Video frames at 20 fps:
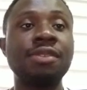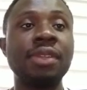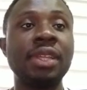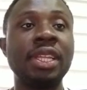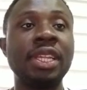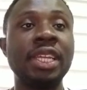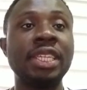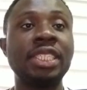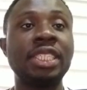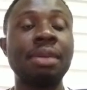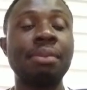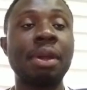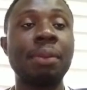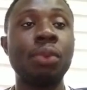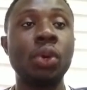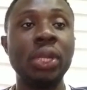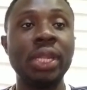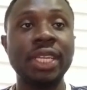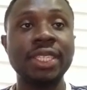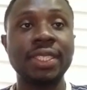SV in the
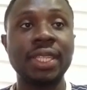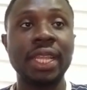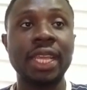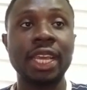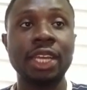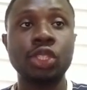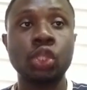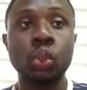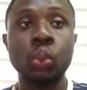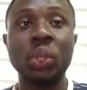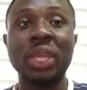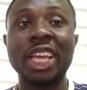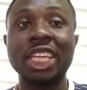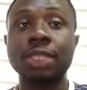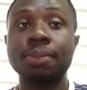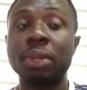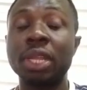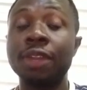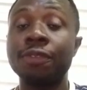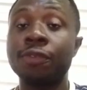German Bundesliga 2. He
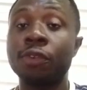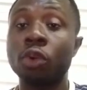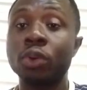has played